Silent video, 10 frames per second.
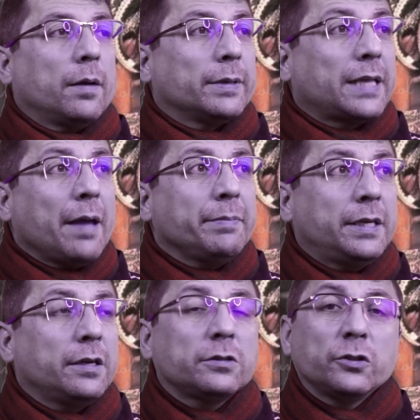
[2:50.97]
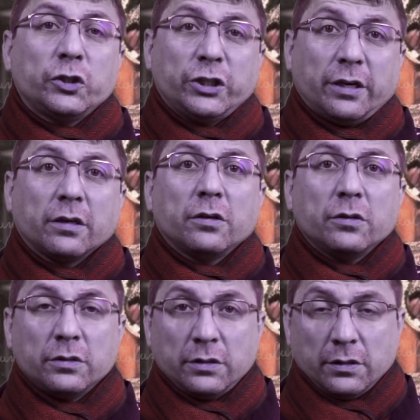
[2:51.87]
But I'm here to share
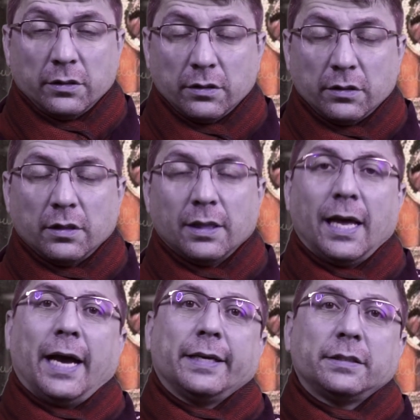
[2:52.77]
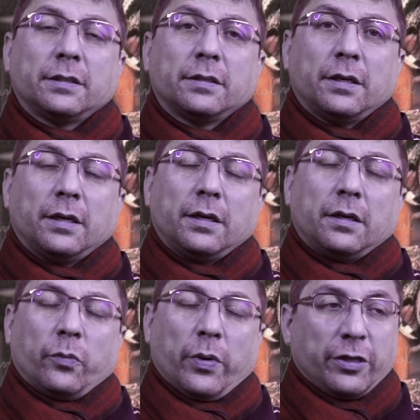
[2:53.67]
good light
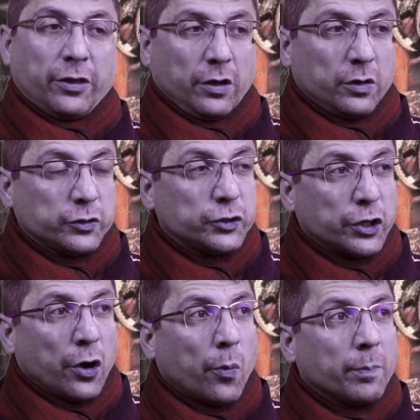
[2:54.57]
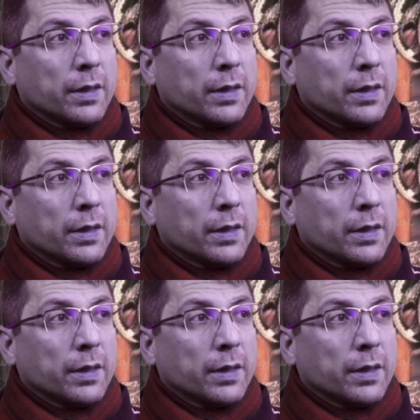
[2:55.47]
with you. So